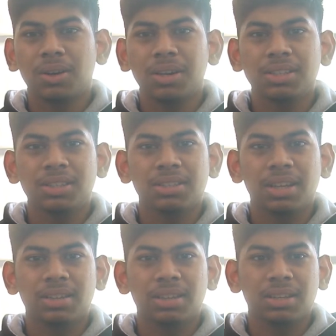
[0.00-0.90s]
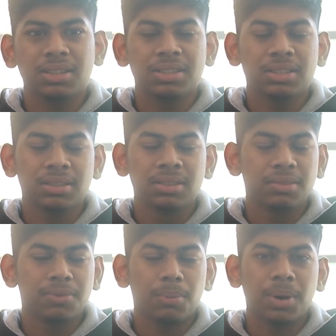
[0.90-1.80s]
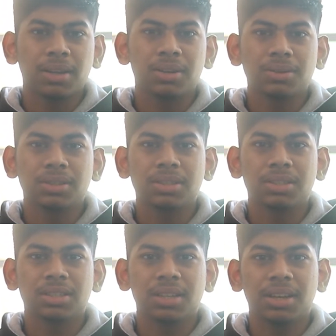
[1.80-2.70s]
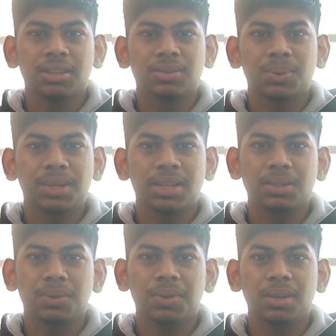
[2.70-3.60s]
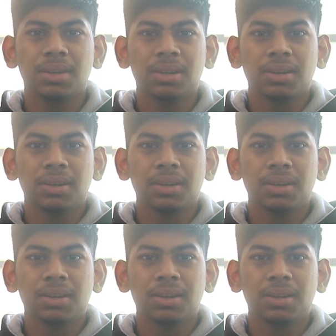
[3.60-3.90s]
College is like, for my course, it's just like 3 days a week